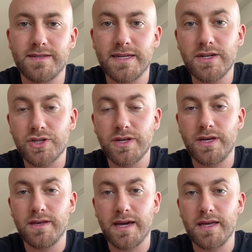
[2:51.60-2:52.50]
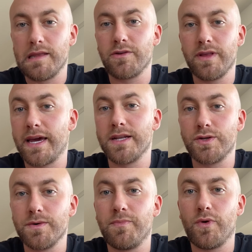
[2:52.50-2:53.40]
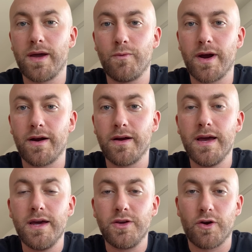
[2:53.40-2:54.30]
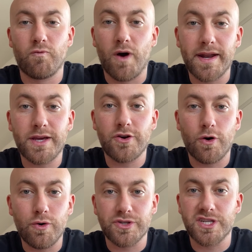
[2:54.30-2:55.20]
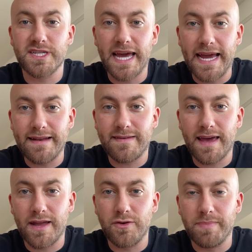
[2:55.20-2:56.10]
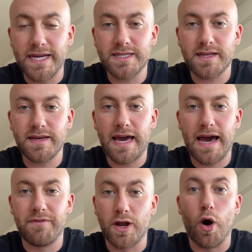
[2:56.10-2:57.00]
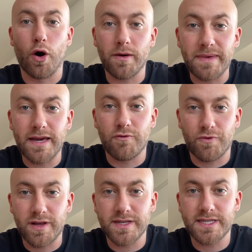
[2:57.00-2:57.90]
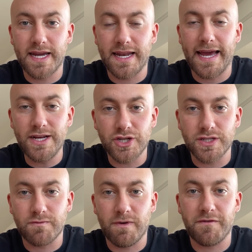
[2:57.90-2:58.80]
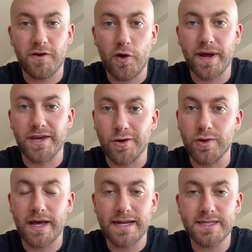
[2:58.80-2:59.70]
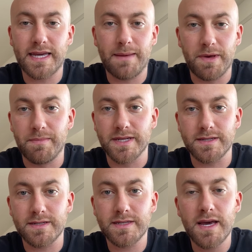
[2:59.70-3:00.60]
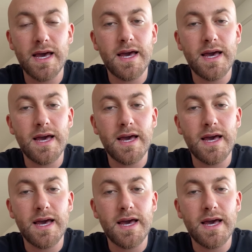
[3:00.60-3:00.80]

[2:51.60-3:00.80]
essentially it could literally get to a point where you're running your whole state, and you basically have an army of real estate agents referring your landscaping business.